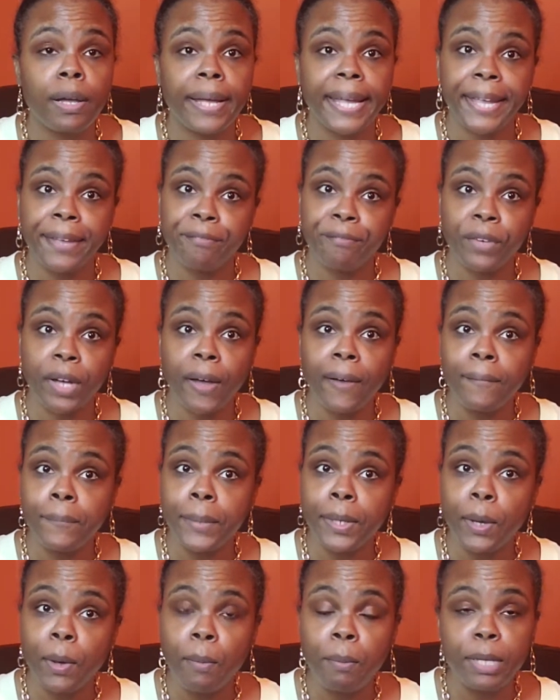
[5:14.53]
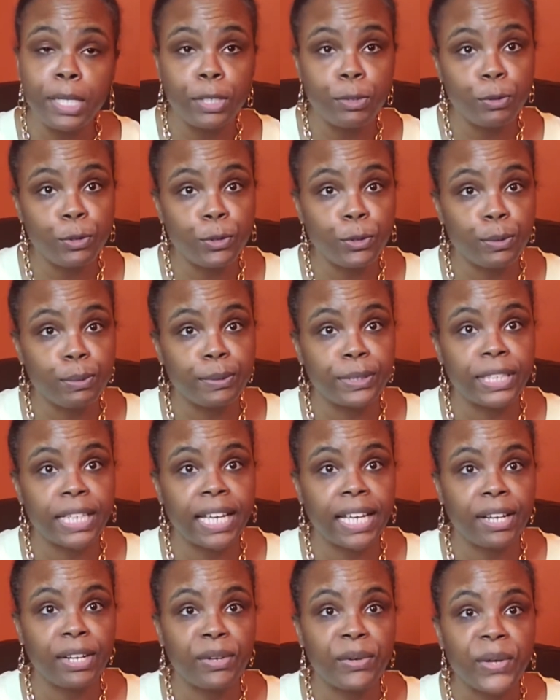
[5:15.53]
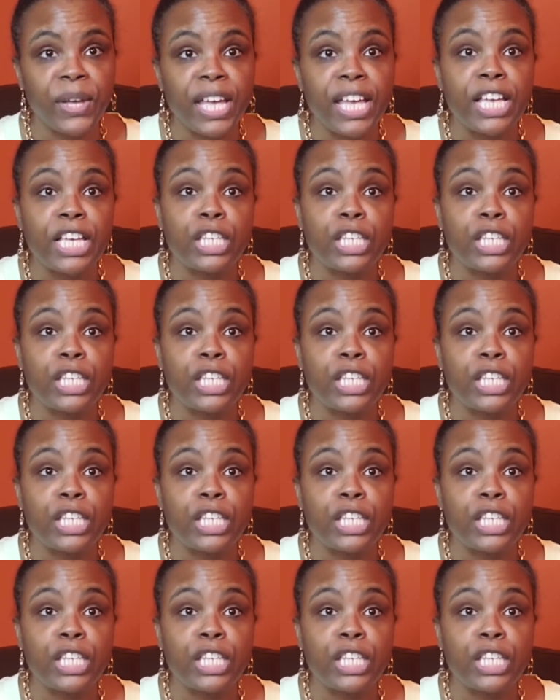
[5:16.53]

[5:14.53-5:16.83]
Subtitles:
involvement on my YouTube channel.